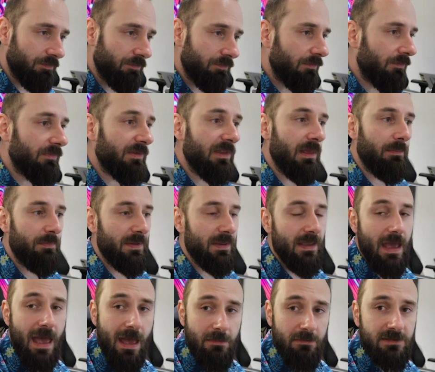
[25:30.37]
The
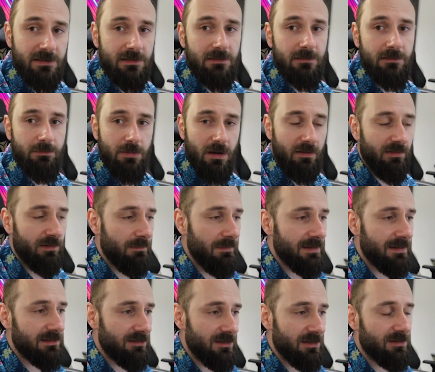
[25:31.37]
PMs, private
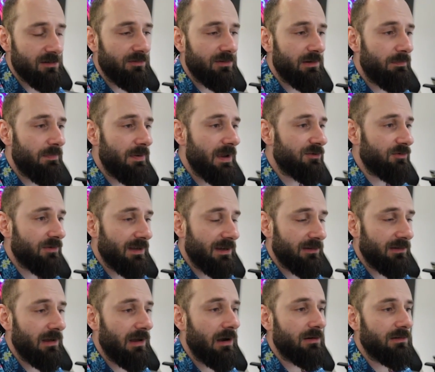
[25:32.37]
messages on the Patreon
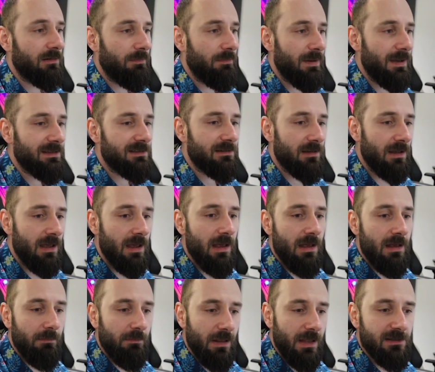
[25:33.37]
are the best
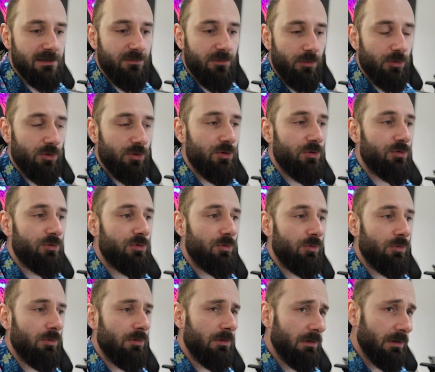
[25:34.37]
place for you
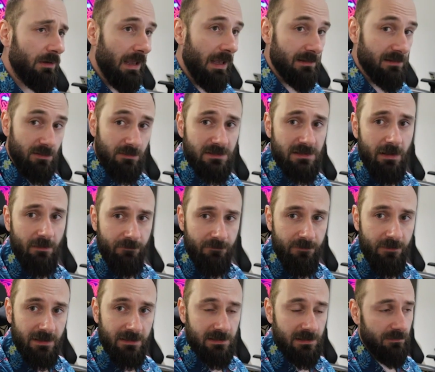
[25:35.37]
to get some stuff
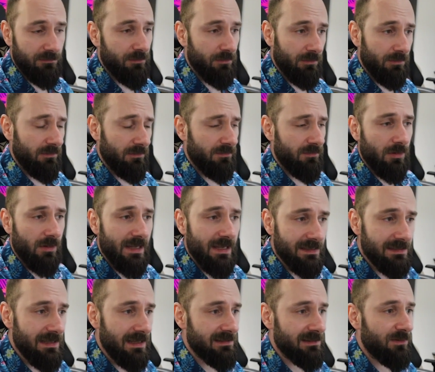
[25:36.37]
fixed. If your
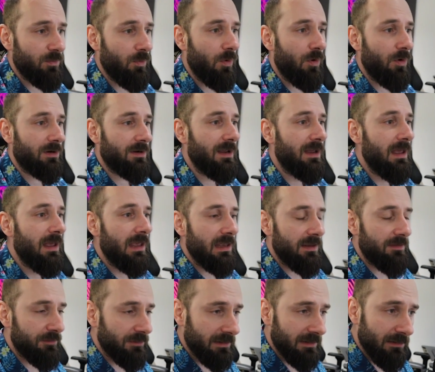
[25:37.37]
links doesn't work,
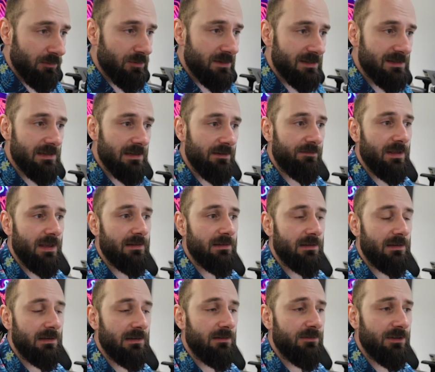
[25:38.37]
if you didn't receive
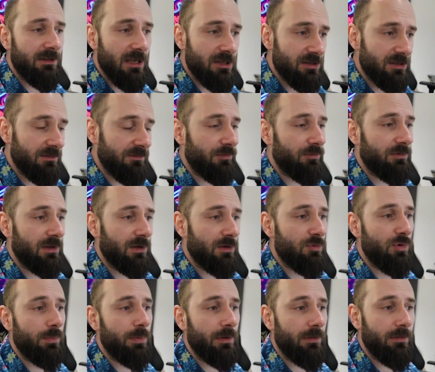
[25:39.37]
any invitation for the
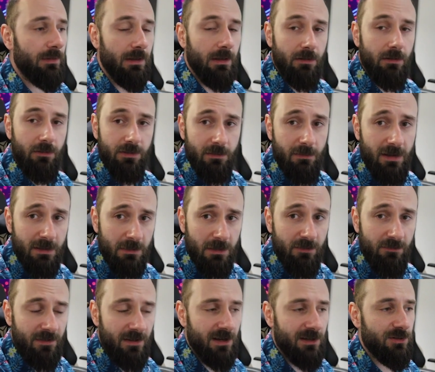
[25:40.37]
group on the My Mini
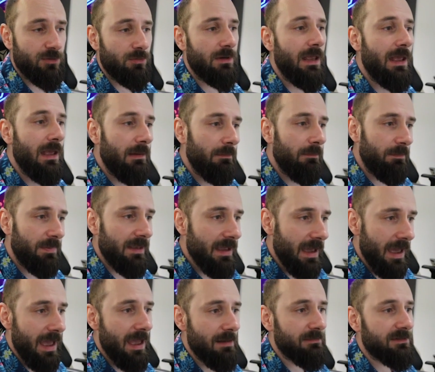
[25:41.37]
Factory,
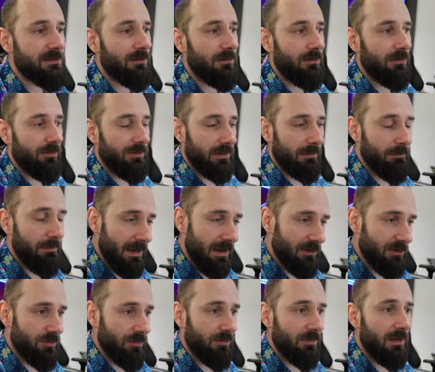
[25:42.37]
PMs on the
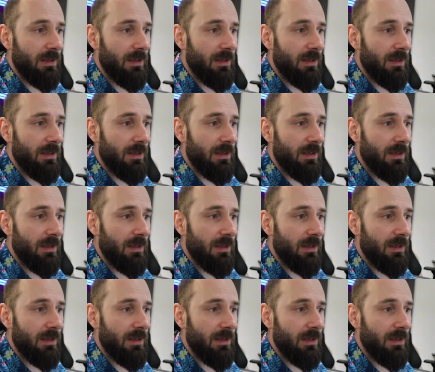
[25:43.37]
Patreon